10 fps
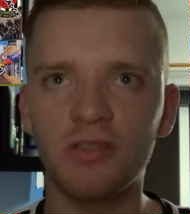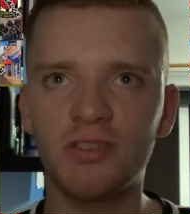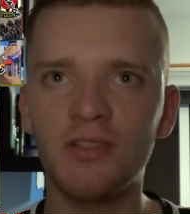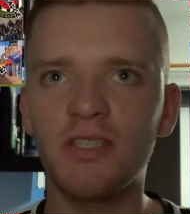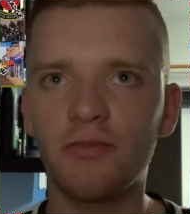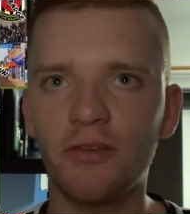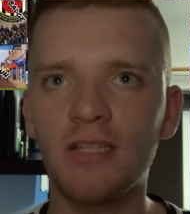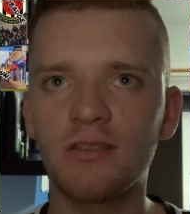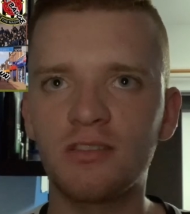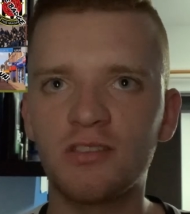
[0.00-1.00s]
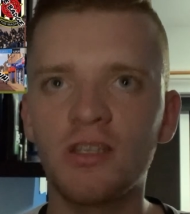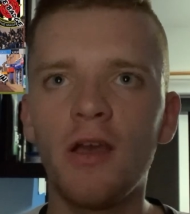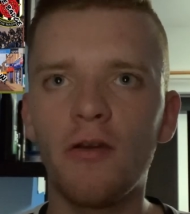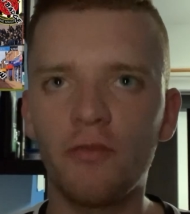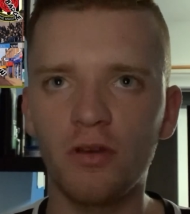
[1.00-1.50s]
2 defeats
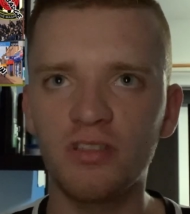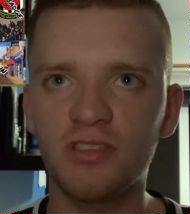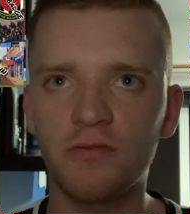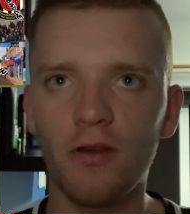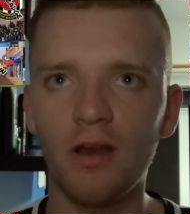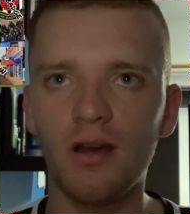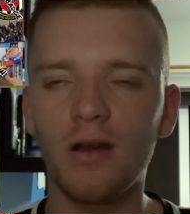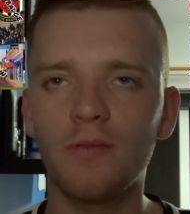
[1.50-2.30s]
thus far.